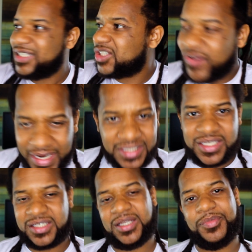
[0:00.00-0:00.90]
And it's
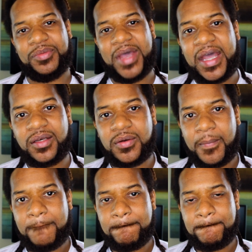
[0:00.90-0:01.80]
crazy to me, man.
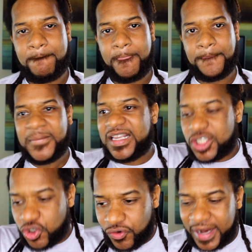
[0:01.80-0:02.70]

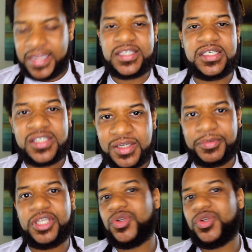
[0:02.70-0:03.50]
It's crazy to me,